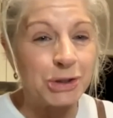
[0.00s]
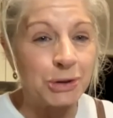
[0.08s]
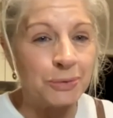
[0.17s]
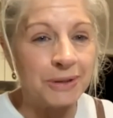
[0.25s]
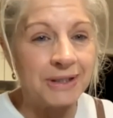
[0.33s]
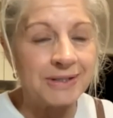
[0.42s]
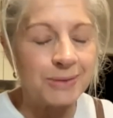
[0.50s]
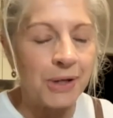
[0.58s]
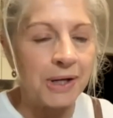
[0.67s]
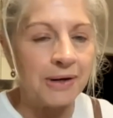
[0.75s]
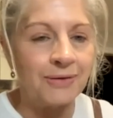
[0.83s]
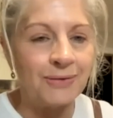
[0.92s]
chewy as
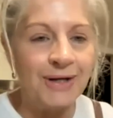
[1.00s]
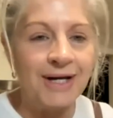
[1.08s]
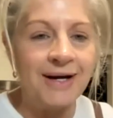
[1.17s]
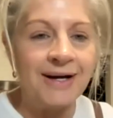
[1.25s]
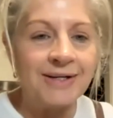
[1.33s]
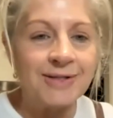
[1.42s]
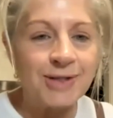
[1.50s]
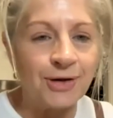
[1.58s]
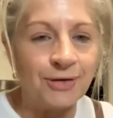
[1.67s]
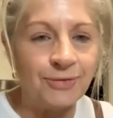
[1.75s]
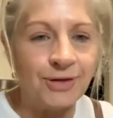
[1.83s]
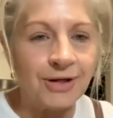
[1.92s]
well.
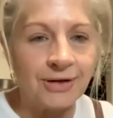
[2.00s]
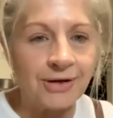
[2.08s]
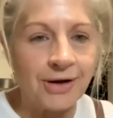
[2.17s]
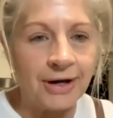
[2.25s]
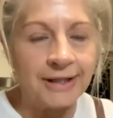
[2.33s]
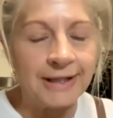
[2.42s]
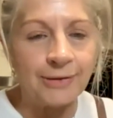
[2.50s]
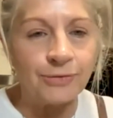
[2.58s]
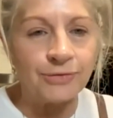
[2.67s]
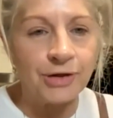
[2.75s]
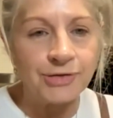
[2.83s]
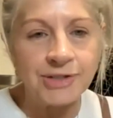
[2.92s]
So you can kind of get
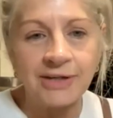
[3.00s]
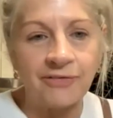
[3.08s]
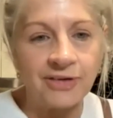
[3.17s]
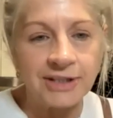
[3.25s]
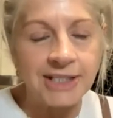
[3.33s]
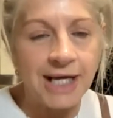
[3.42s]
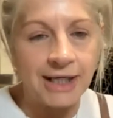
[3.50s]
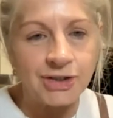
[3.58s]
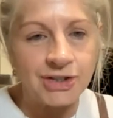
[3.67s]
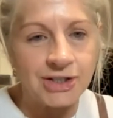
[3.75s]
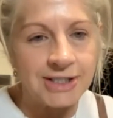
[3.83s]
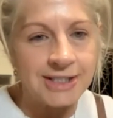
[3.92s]
all those different
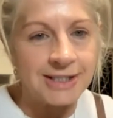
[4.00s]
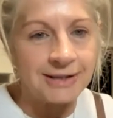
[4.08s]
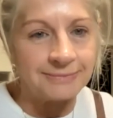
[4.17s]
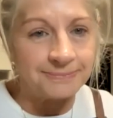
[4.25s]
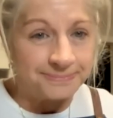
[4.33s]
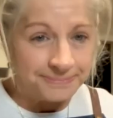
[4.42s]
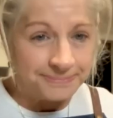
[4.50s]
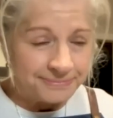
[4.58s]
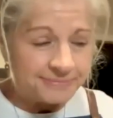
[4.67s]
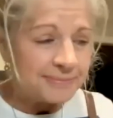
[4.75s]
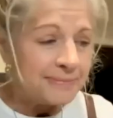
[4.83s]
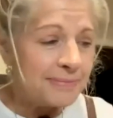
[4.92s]
textures and
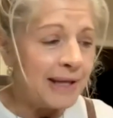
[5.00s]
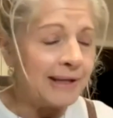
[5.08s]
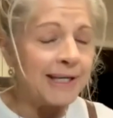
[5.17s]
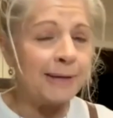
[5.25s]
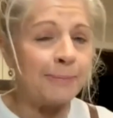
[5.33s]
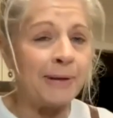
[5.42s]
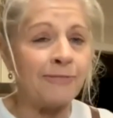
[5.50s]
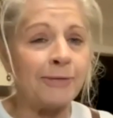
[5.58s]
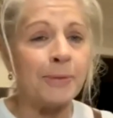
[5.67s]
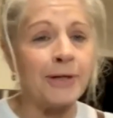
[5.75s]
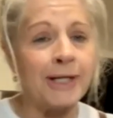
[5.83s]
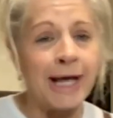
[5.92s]
keep
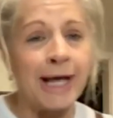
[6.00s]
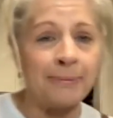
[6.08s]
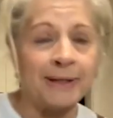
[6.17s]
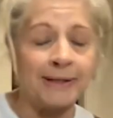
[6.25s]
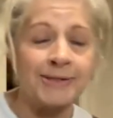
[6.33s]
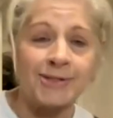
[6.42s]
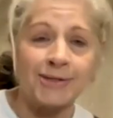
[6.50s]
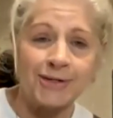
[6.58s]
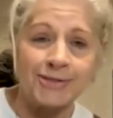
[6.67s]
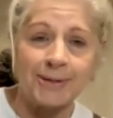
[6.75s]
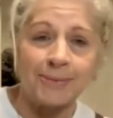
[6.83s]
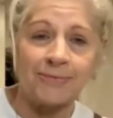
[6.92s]
everybody happy. Because I know
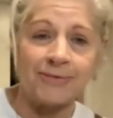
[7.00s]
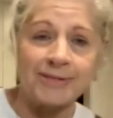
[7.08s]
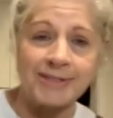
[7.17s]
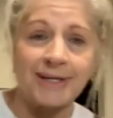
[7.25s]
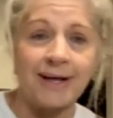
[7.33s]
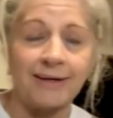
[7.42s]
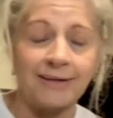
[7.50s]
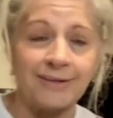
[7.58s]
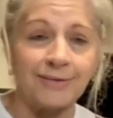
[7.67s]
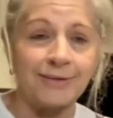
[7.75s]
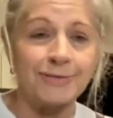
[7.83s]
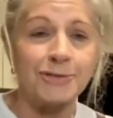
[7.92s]
some of us like,
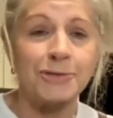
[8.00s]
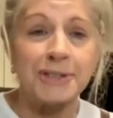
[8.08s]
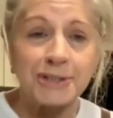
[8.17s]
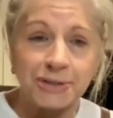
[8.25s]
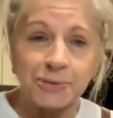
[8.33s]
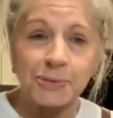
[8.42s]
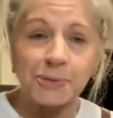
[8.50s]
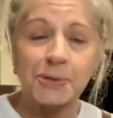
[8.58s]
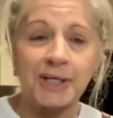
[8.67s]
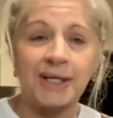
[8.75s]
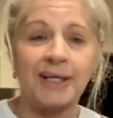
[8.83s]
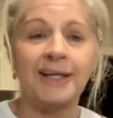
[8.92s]
you know, traditional
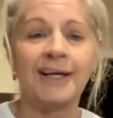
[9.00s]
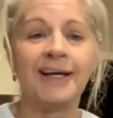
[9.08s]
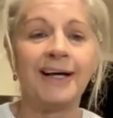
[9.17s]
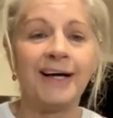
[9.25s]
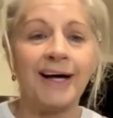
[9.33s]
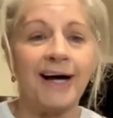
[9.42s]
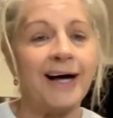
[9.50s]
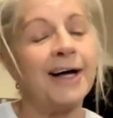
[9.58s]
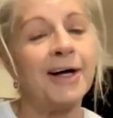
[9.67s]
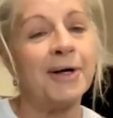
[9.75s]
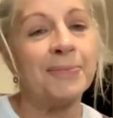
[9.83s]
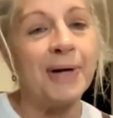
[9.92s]
cookie.
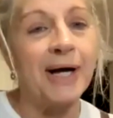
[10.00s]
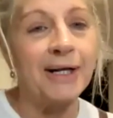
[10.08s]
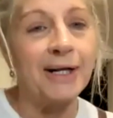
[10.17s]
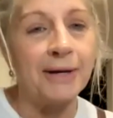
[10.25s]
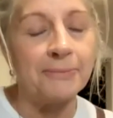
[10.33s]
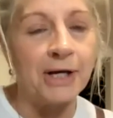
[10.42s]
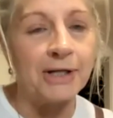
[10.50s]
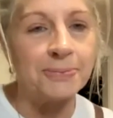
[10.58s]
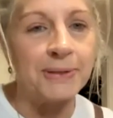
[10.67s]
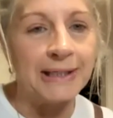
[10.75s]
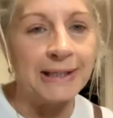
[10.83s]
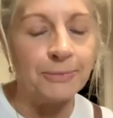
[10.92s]
I like mine to
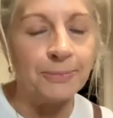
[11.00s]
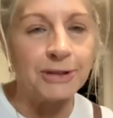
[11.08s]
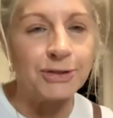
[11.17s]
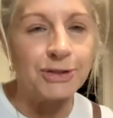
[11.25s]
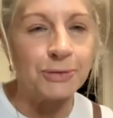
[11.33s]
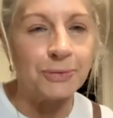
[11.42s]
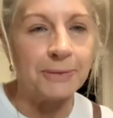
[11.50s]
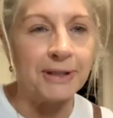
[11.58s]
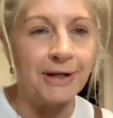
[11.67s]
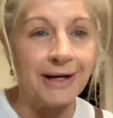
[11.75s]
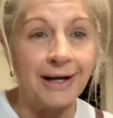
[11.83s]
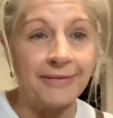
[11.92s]
be a little bit chewy,
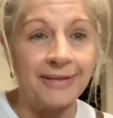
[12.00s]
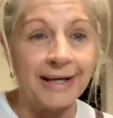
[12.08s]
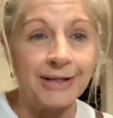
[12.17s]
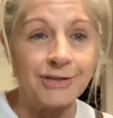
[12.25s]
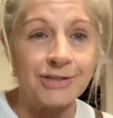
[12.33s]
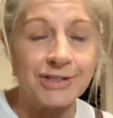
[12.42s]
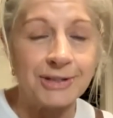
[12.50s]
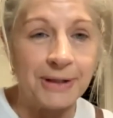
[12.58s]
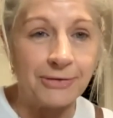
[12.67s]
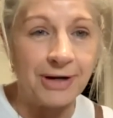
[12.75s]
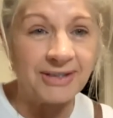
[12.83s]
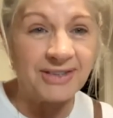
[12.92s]
but I like the edges to
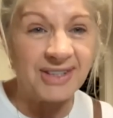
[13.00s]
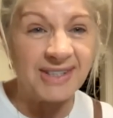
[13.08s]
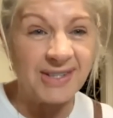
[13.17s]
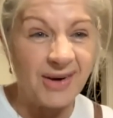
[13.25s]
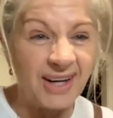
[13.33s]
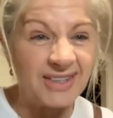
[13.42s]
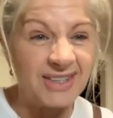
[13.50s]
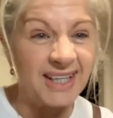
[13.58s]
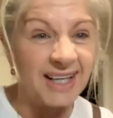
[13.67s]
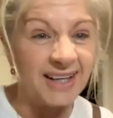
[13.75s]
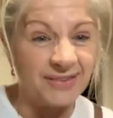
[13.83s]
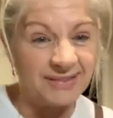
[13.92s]
be crunchy. So I
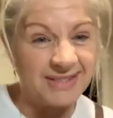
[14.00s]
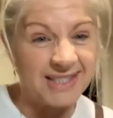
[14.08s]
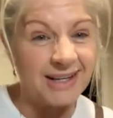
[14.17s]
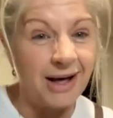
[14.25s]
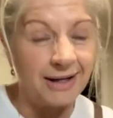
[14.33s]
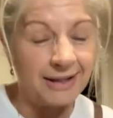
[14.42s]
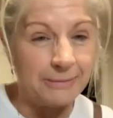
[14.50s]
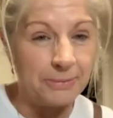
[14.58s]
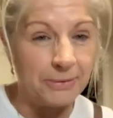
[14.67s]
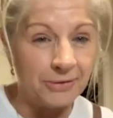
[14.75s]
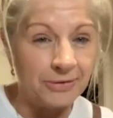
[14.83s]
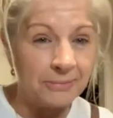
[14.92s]
actually even slightly
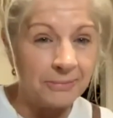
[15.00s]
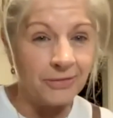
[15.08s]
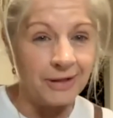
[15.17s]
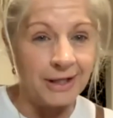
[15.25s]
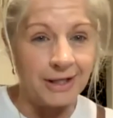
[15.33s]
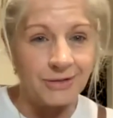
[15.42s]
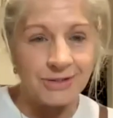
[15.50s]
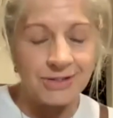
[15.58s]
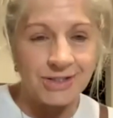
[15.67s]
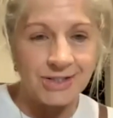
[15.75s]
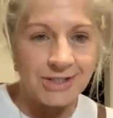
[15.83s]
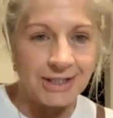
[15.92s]
burn them on the edges
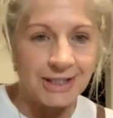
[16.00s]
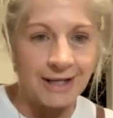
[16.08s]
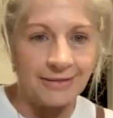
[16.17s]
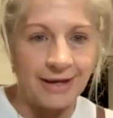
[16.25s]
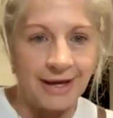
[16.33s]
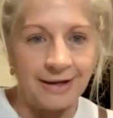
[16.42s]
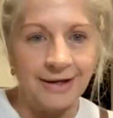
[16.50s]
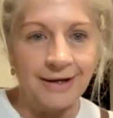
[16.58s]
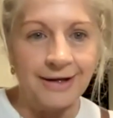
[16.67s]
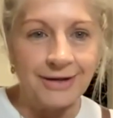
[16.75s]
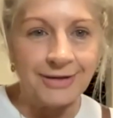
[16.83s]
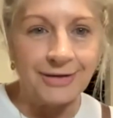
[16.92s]
just to get that,
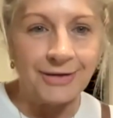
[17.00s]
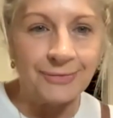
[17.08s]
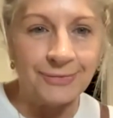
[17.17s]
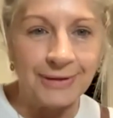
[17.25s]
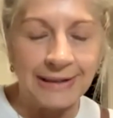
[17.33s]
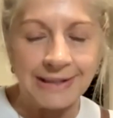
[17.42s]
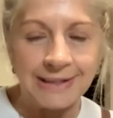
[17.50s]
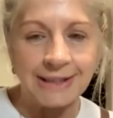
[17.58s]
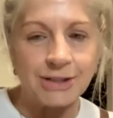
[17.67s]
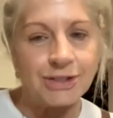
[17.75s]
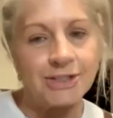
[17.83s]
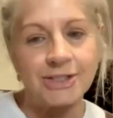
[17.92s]
you know, really
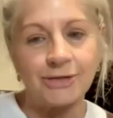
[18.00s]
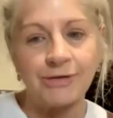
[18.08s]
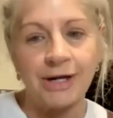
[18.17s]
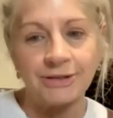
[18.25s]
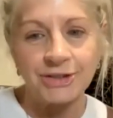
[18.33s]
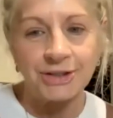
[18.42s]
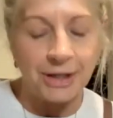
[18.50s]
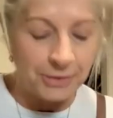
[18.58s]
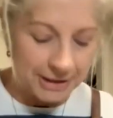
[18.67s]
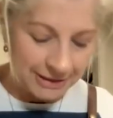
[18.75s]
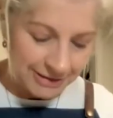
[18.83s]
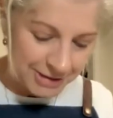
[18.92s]
delicious crunch
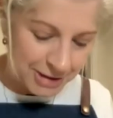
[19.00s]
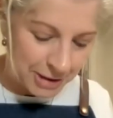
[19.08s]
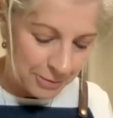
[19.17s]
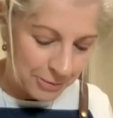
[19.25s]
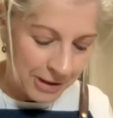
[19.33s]
going. So,